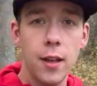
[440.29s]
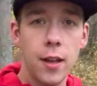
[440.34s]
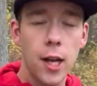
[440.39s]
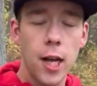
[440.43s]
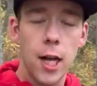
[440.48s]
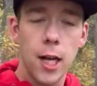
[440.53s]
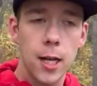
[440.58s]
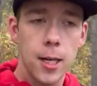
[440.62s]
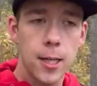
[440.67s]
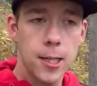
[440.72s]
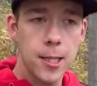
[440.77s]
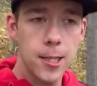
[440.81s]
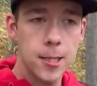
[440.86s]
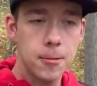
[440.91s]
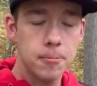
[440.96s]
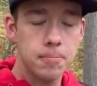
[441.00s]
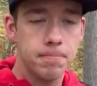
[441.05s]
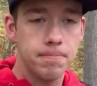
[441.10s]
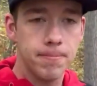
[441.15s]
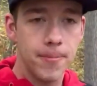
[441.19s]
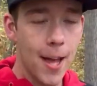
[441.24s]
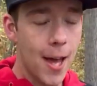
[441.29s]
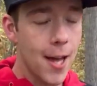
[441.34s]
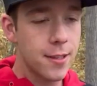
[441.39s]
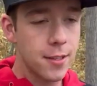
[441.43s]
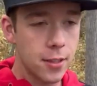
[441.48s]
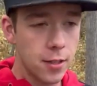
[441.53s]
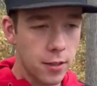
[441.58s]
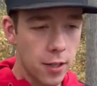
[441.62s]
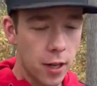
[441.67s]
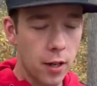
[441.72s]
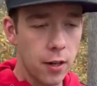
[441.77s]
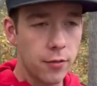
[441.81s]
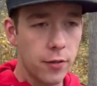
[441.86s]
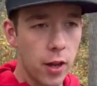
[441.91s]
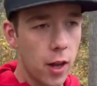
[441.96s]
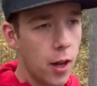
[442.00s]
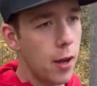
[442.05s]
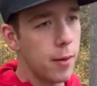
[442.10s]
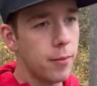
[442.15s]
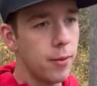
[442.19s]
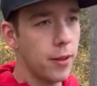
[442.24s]
Um, that's a ton of
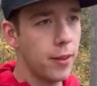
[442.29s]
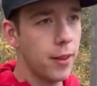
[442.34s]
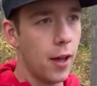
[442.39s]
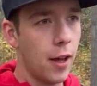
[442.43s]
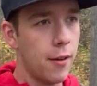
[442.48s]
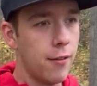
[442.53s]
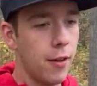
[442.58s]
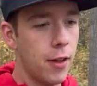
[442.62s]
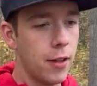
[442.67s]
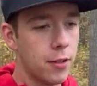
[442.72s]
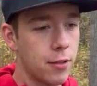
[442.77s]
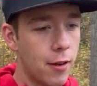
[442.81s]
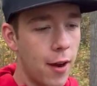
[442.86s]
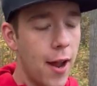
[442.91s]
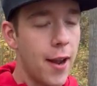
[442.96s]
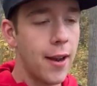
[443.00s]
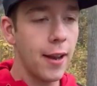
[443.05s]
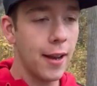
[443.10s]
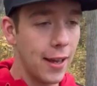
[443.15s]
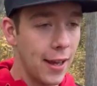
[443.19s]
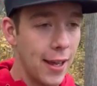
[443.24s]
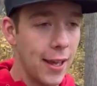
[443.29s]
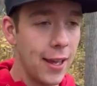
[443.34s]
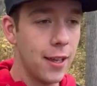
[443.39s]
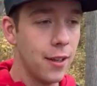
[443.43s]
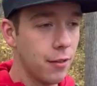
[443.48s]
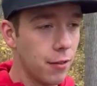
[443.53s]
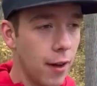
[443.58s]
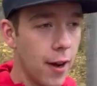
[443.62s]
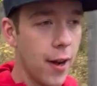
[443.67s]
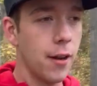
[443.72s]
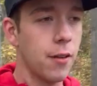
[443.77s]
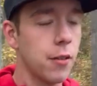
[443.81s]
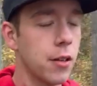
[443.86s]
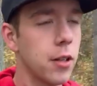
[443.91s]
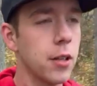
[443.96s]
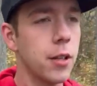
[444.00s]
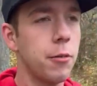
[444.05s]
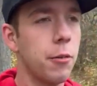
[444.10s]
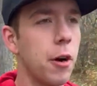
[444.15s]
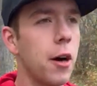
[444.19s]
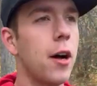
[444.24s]
times that that event's ran, and it is ran
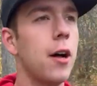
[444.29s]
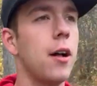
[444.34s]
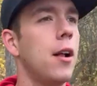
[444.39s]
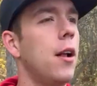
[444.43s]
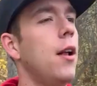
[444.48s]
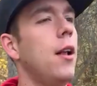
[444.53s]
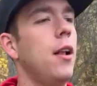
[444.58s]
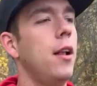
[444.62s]
really well.